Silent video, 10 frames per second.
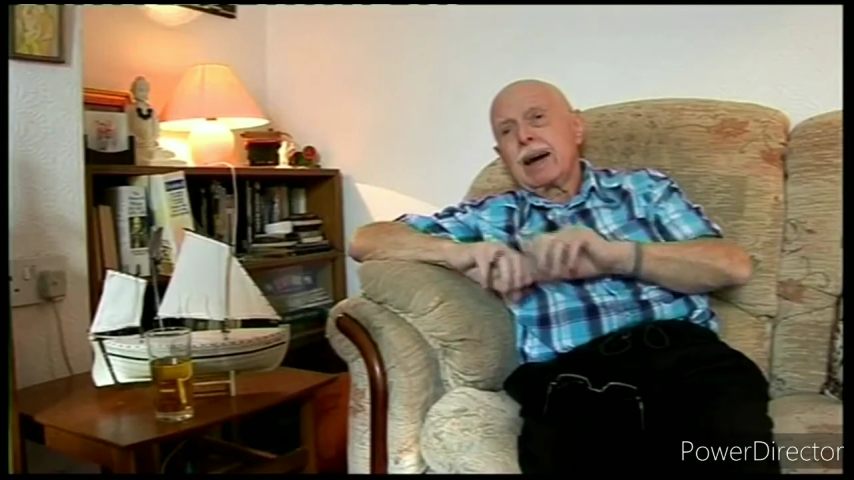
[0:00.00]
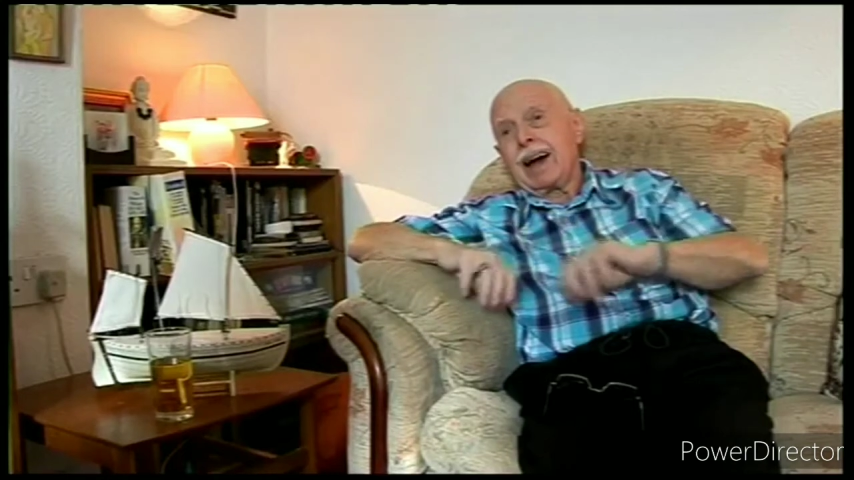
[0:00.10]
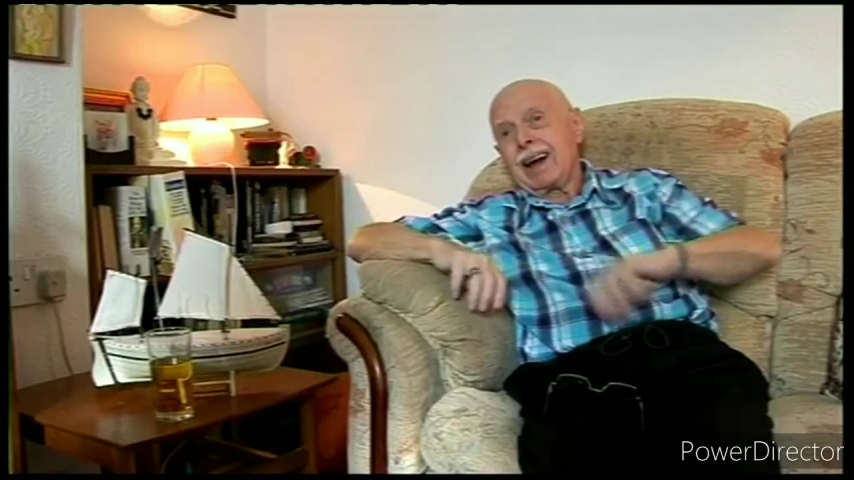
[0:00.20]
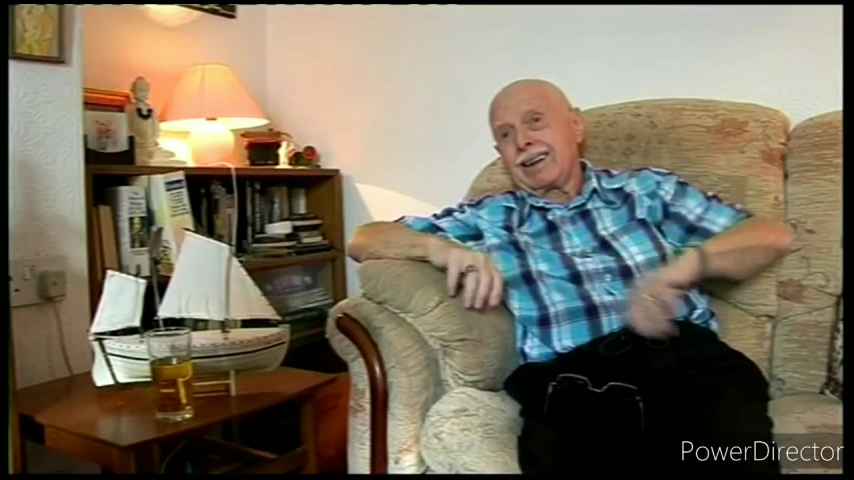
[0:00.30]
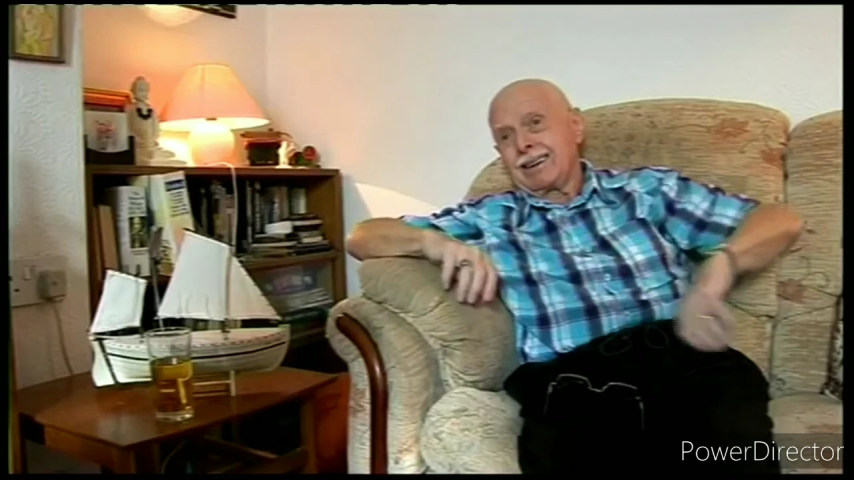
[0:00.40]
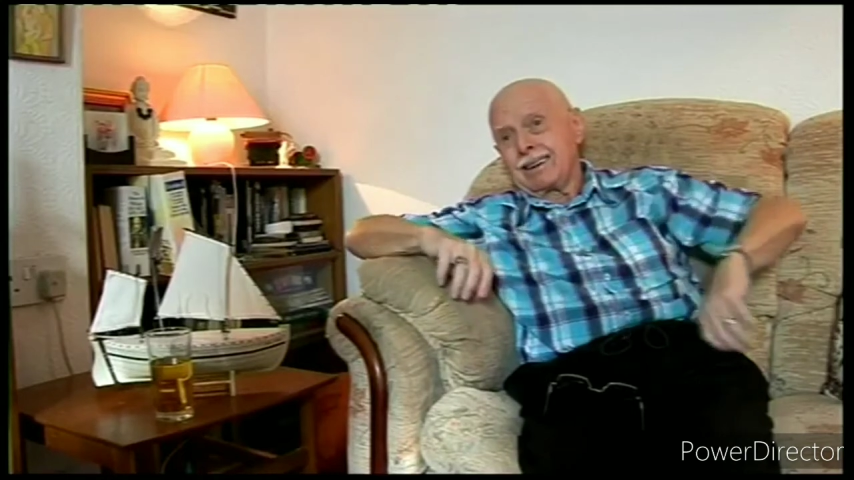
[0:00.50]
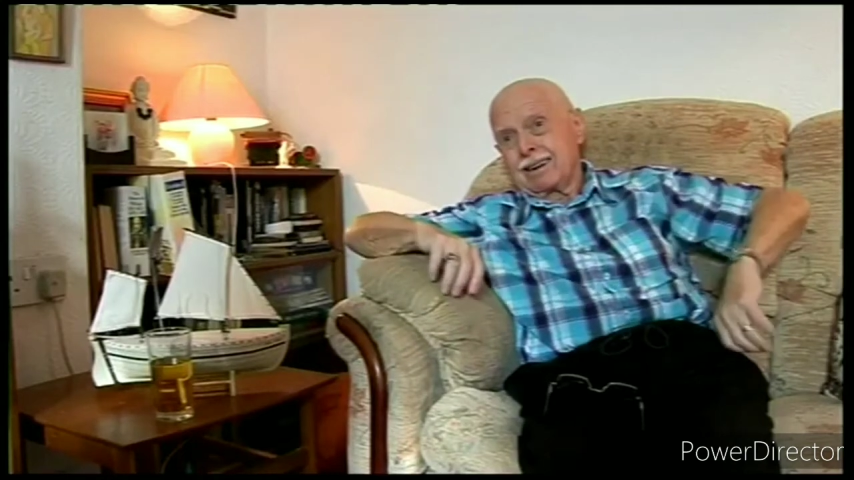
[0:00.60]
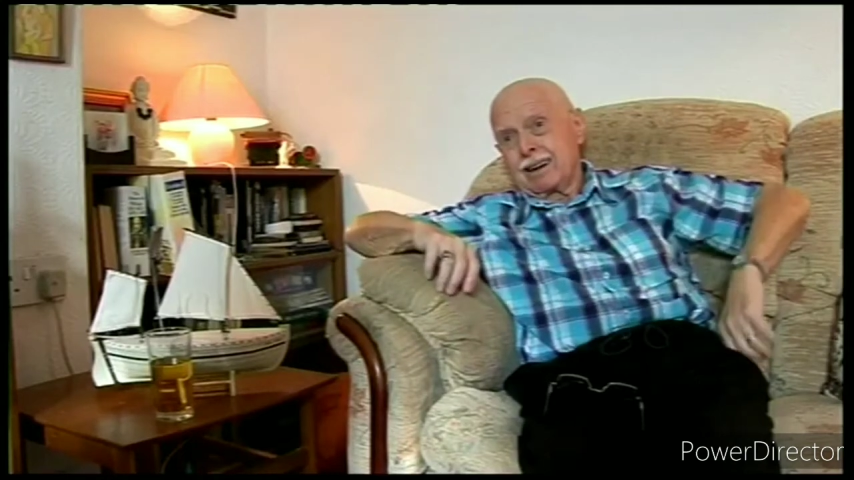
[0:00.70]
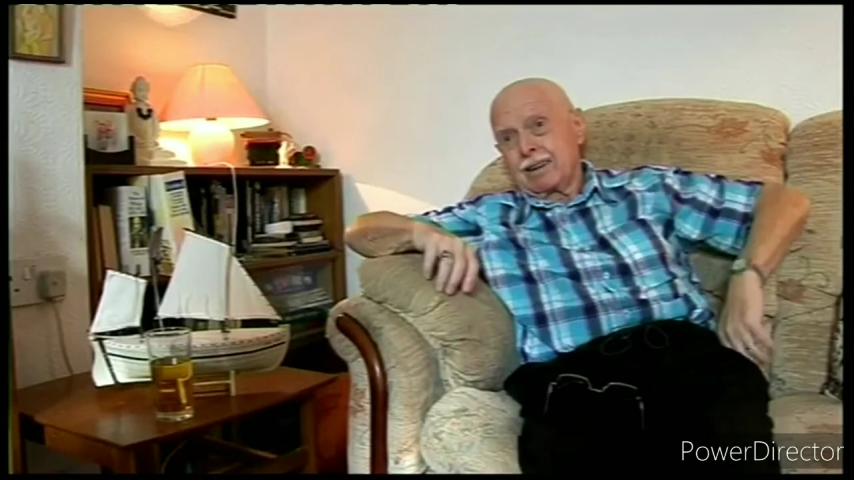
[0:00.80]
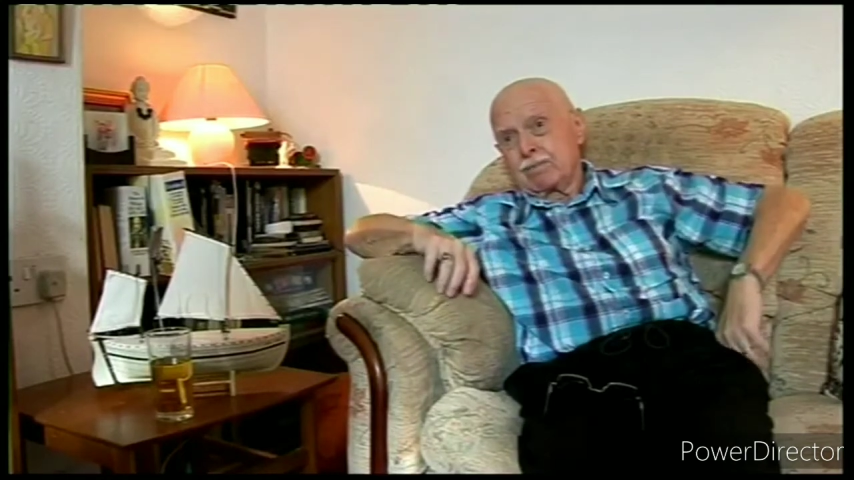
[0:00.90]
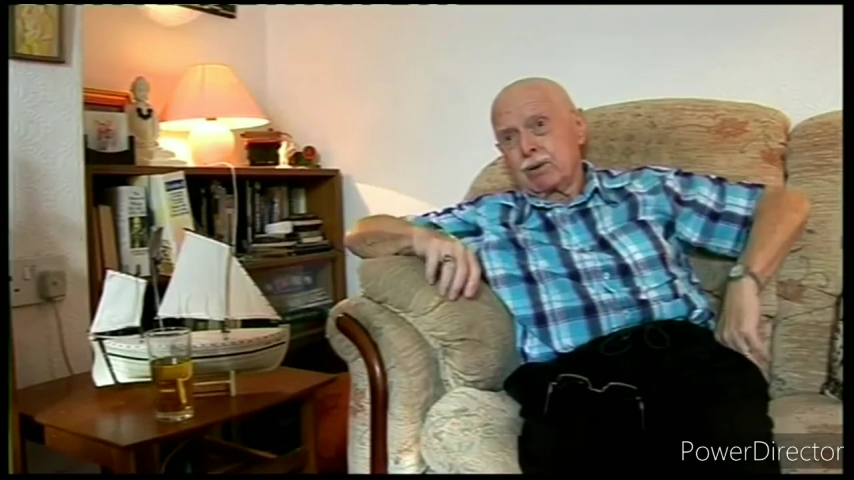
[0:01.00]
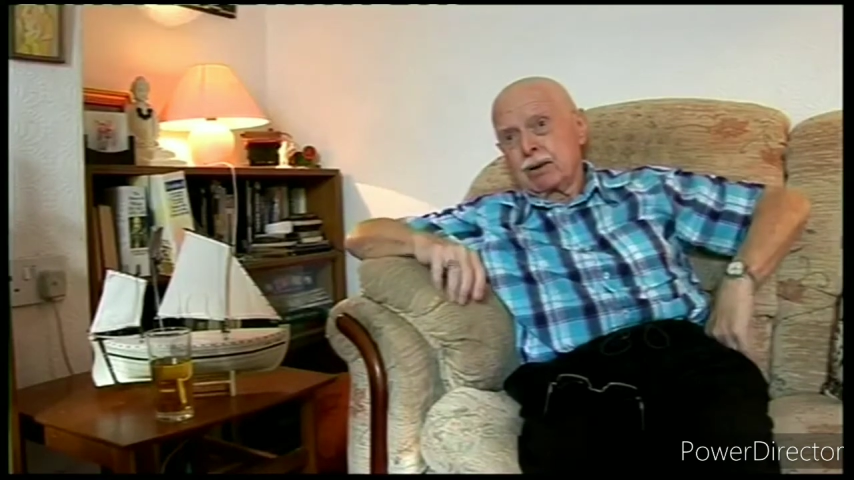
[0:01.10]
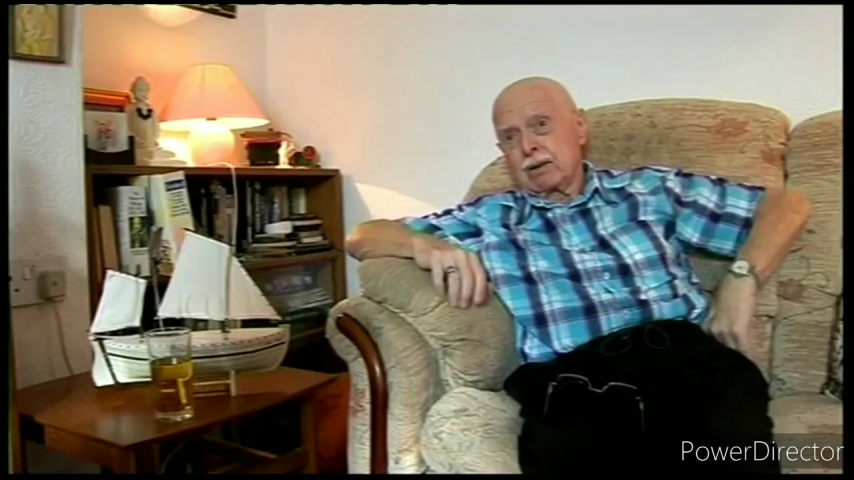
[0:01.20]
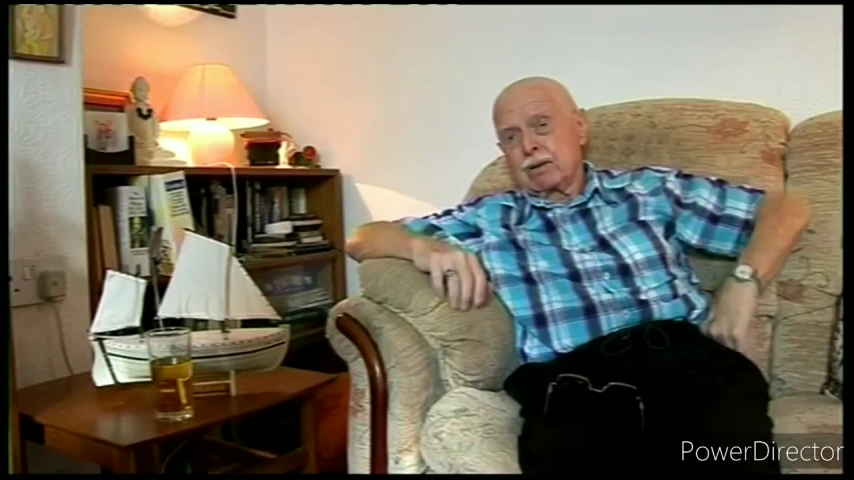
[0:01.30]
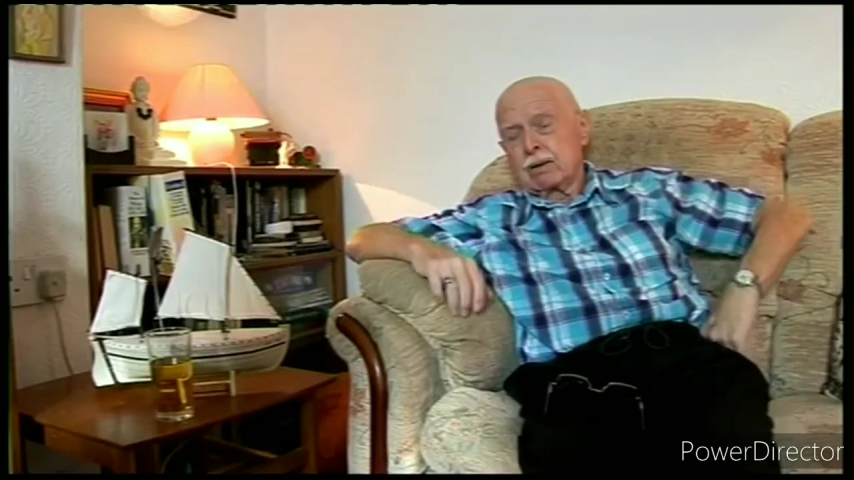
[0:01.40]
hand, I'll
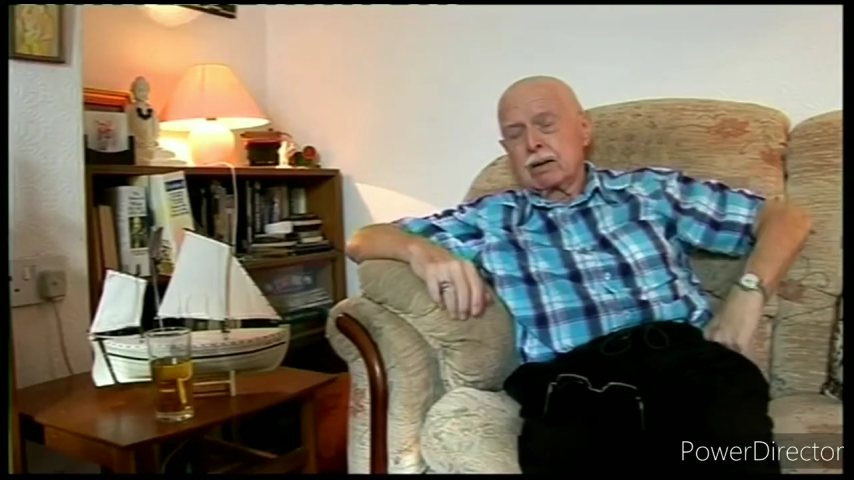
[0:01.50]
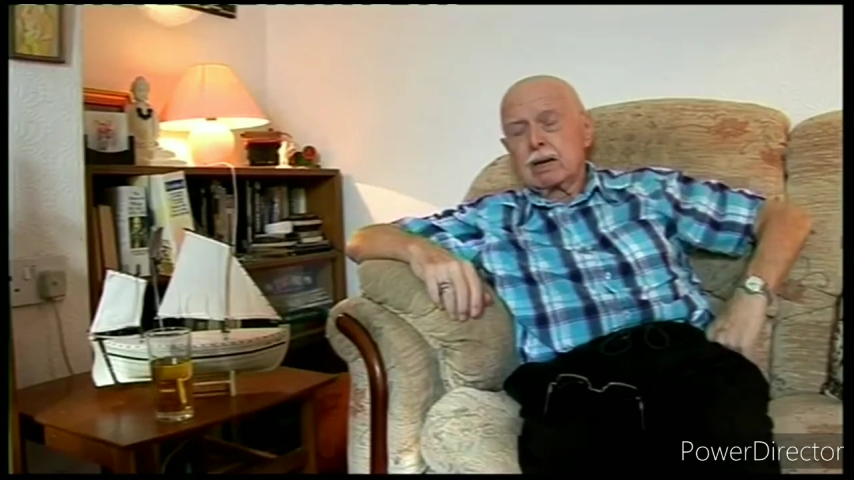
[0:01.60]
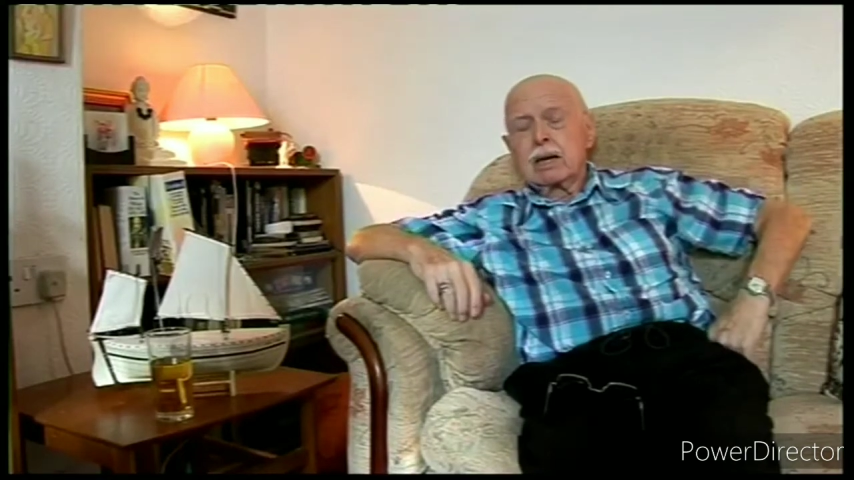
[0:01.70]
point out,